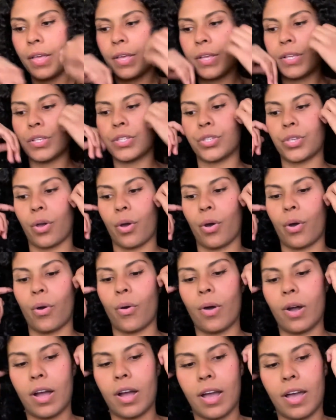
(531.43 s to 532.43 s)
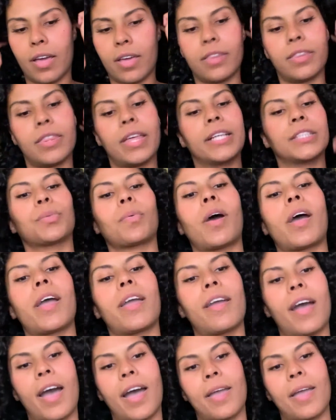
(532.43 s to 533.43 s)
So that's
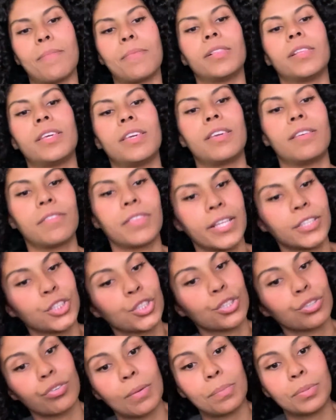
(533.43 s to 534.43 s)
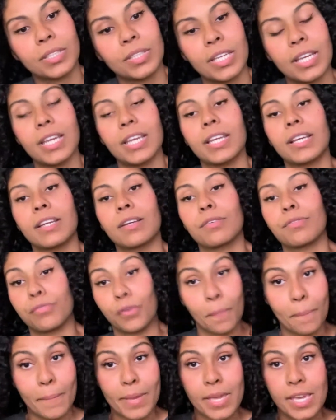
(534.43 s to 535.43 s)
why I believe that scripting,
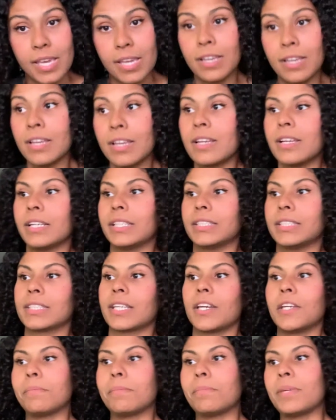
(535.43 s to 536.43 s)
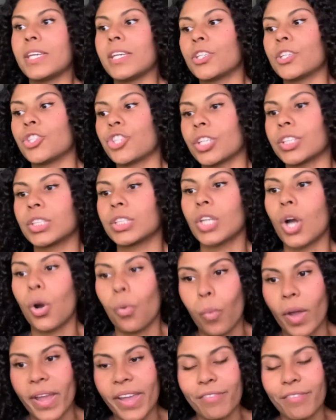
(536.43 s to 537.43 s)
for me, is going to be just a
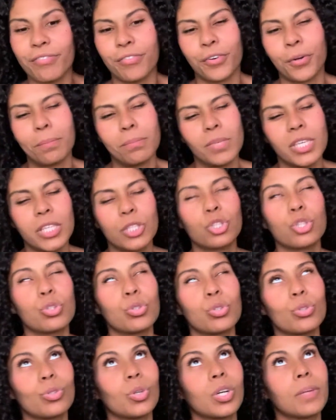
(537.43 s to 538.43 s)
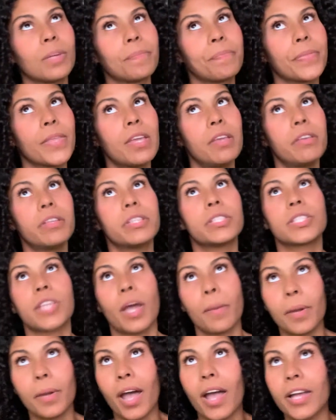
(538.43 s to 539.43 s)
way for me to
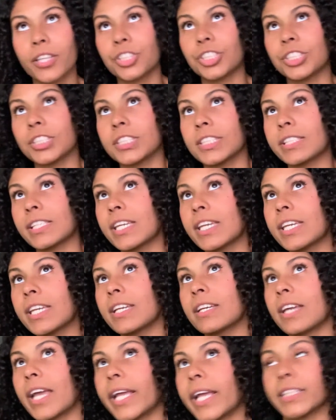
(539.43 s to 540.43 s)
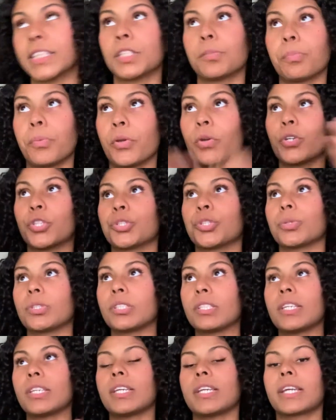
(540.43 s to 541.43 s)
subconsciously and
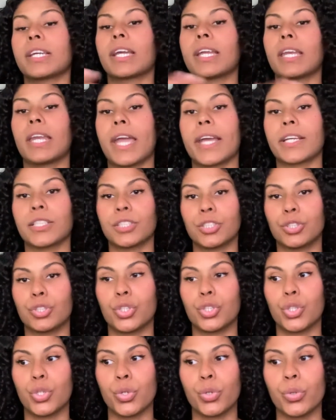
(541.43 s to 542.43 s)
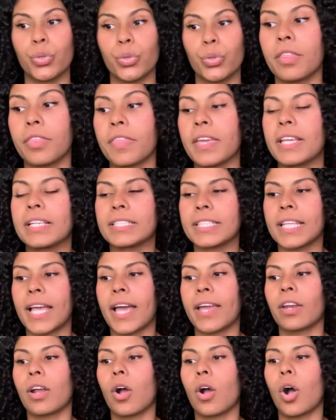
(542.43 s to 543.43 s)
spiritually connect to things
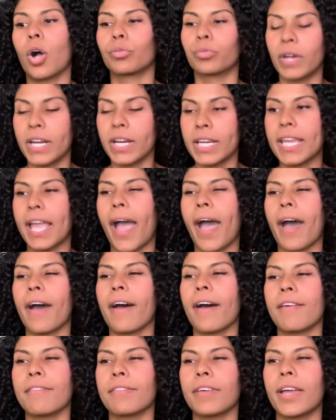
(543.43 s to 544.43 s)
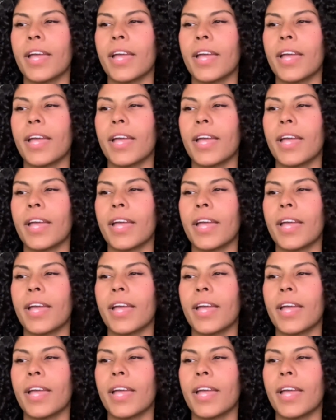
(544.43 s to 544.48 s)
that already have